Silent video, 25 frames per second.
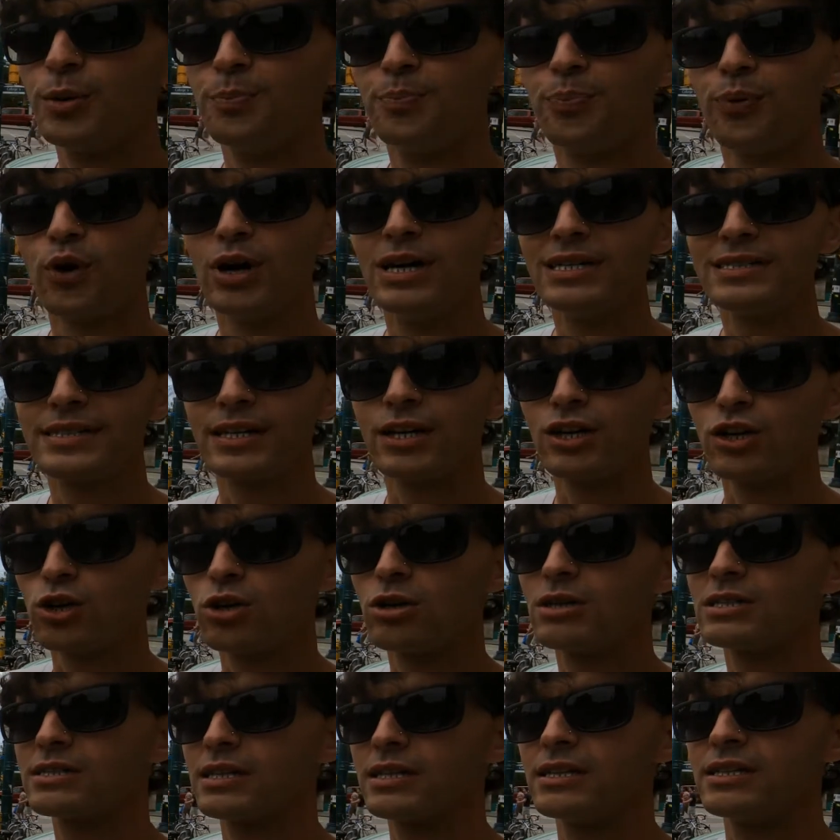boys and
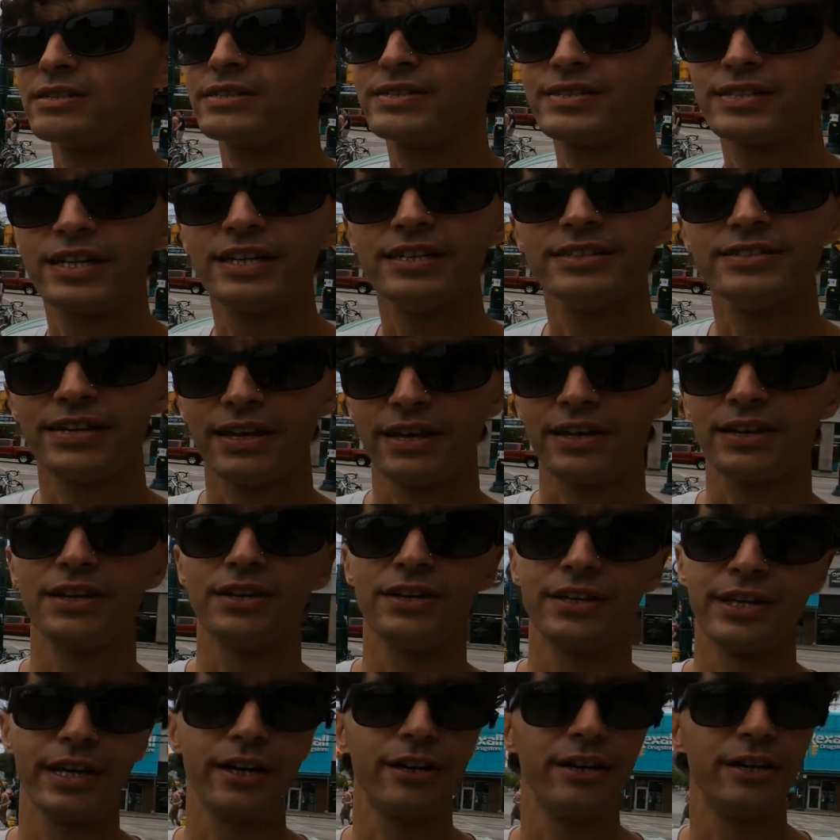girls of the city
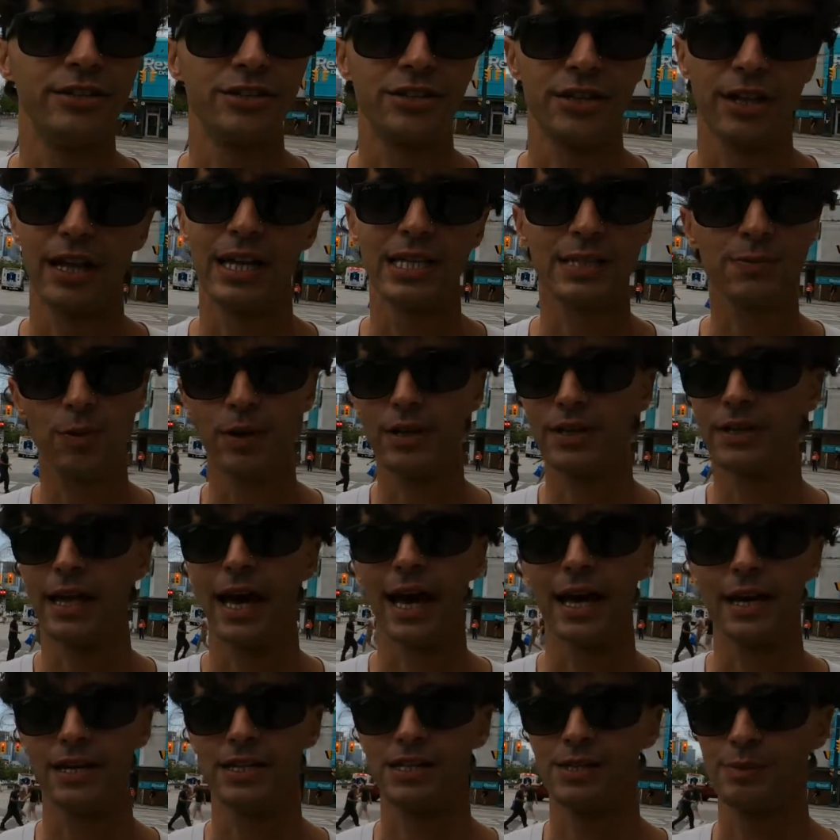taking care of each other. That's what
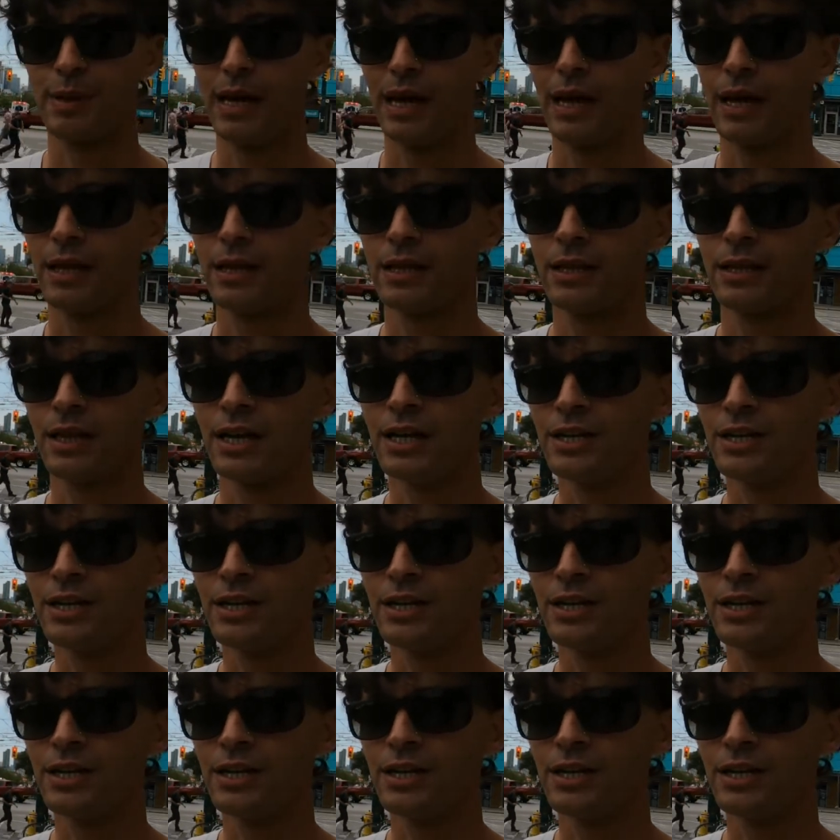that is, man.